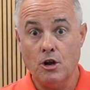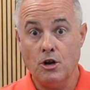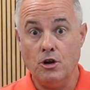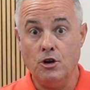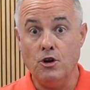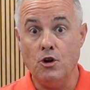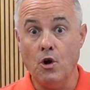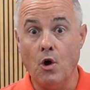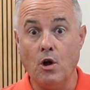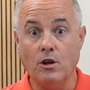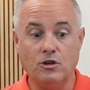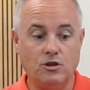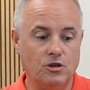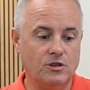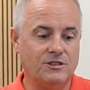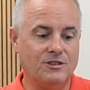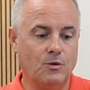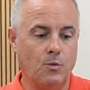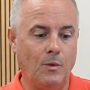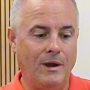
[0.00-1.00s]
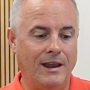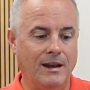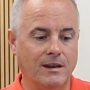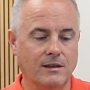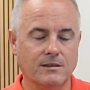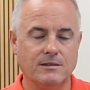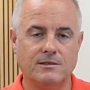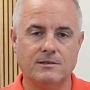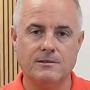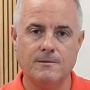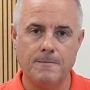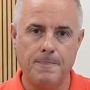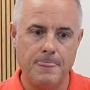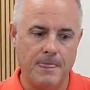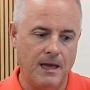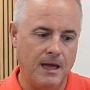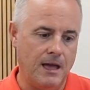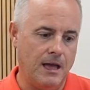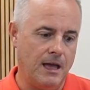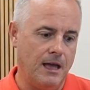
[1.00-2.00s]
not just awareness.
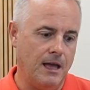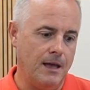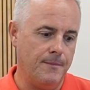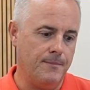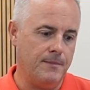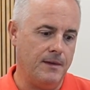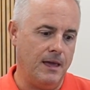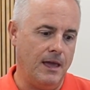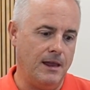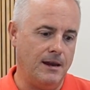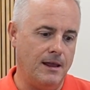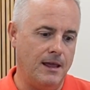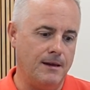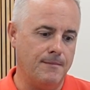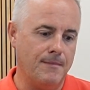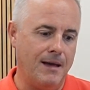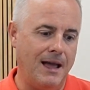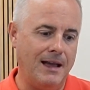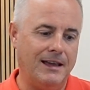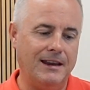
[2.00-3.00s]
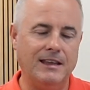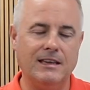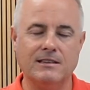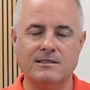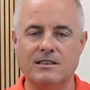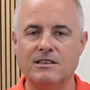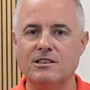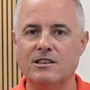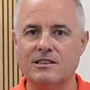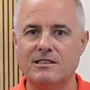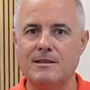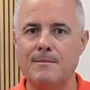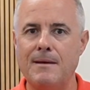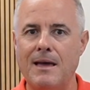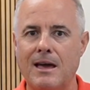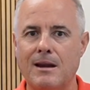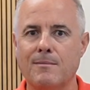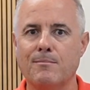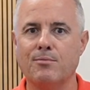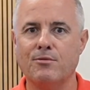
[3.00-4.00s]
And marketing isn't just
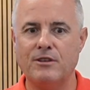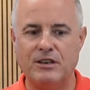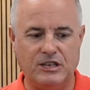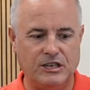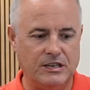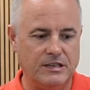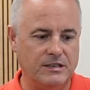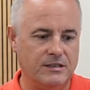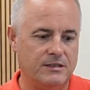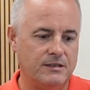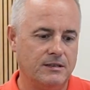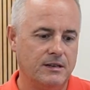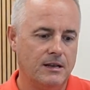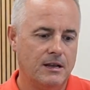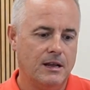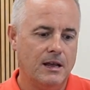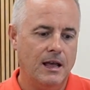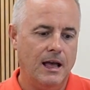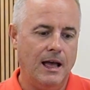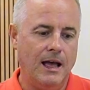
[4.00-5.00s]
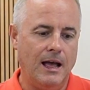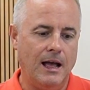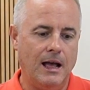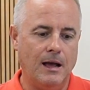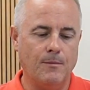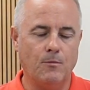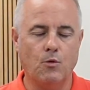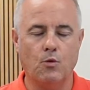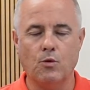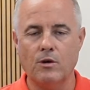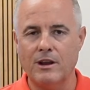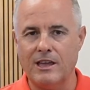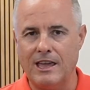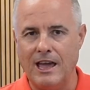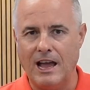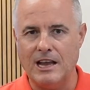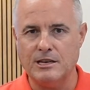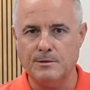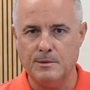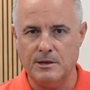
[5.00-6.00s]
about impressions or
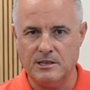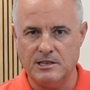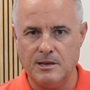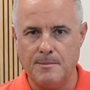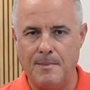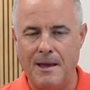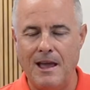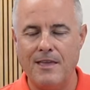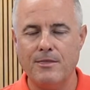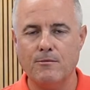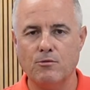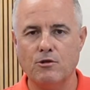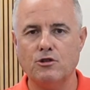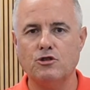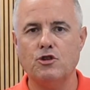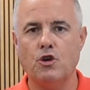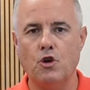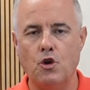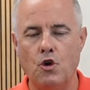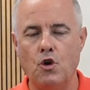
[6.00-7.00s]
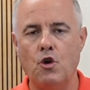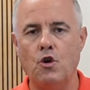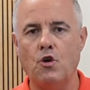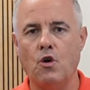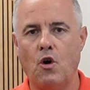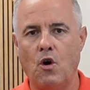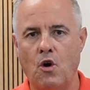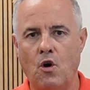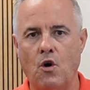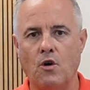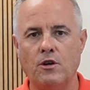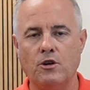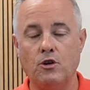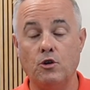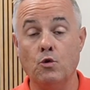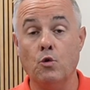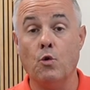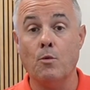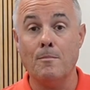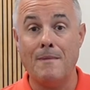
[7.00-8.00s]
engagement. It's about the return on
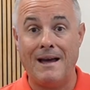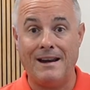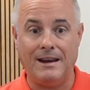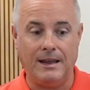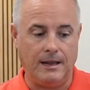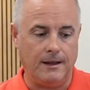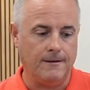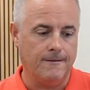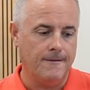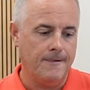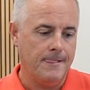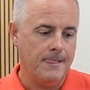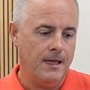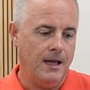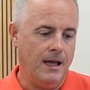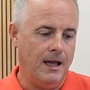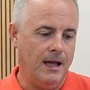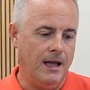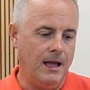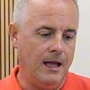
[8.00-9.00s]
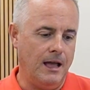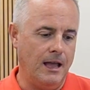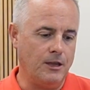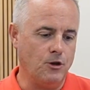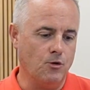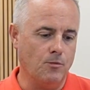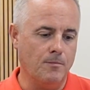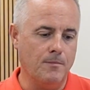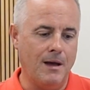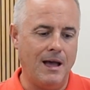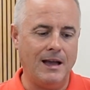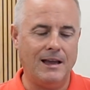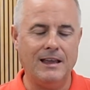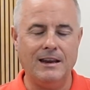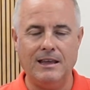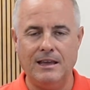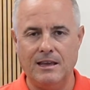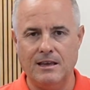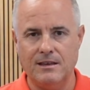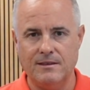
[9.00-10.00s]
your money. Your
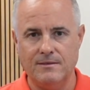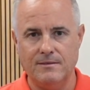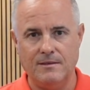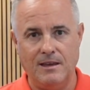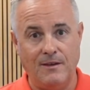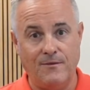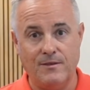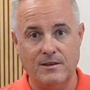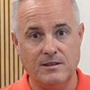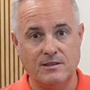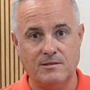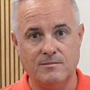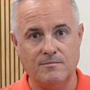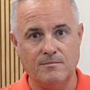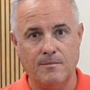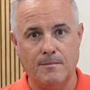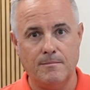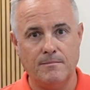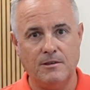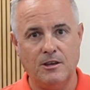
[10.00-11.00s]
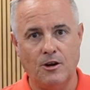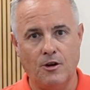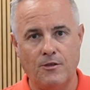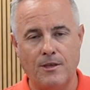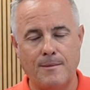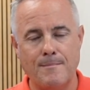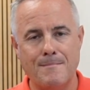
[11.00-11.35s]
marketing efforts, they